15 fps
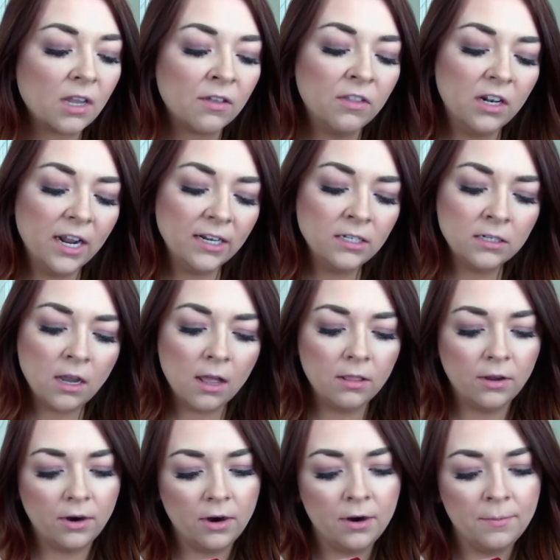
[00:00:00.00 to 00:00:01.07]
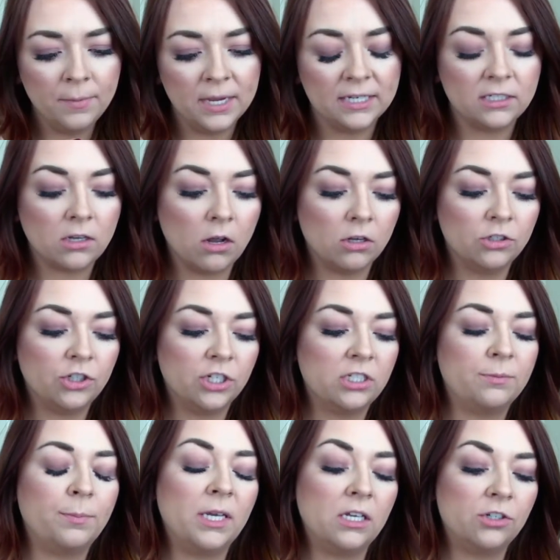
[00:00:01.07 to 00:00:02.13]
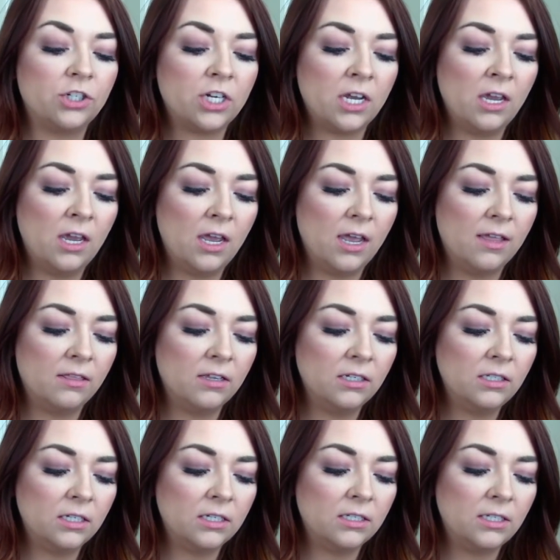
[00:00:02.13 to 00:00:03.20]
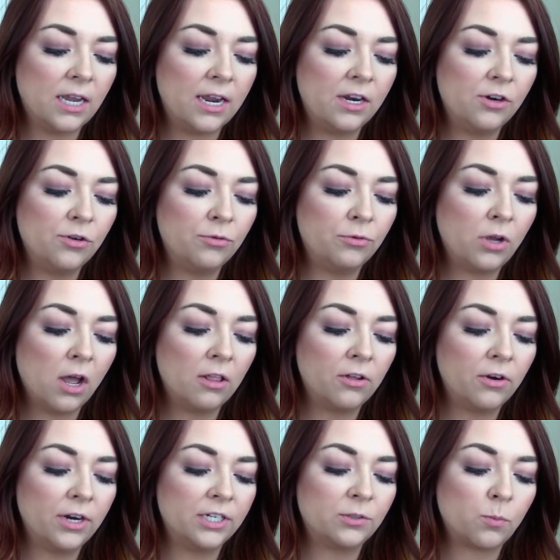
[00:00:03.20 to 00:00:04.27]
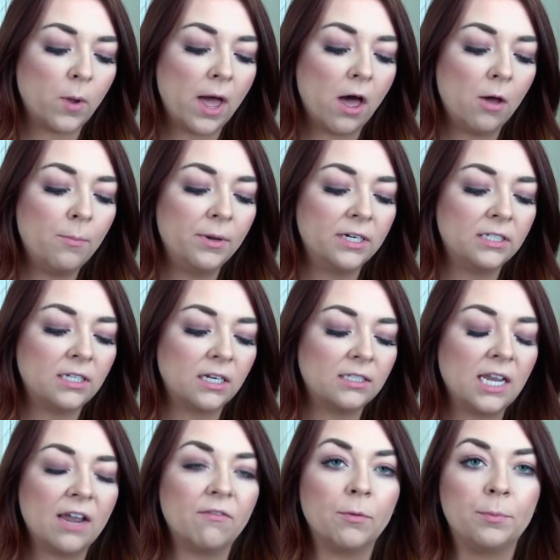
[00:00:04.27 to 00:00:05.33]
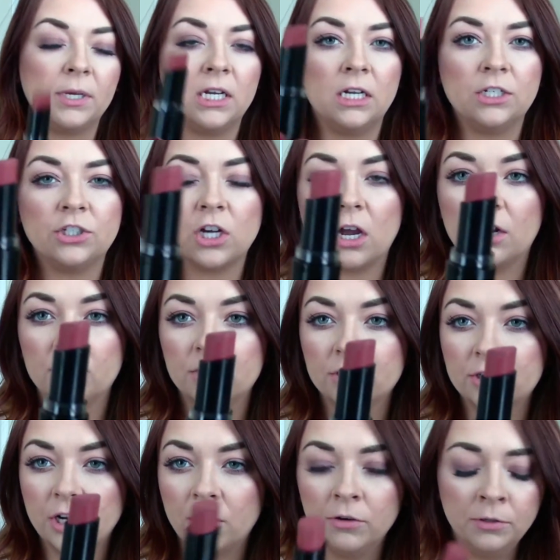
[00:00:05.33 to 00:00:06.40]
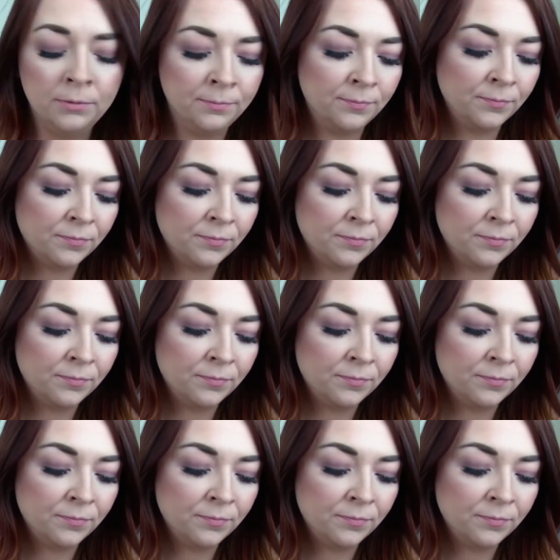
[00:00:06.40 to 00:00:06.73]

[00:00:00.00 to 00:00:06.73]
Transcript: The next color is called just peachy and this is a nude color as well but it does have a peach undertone.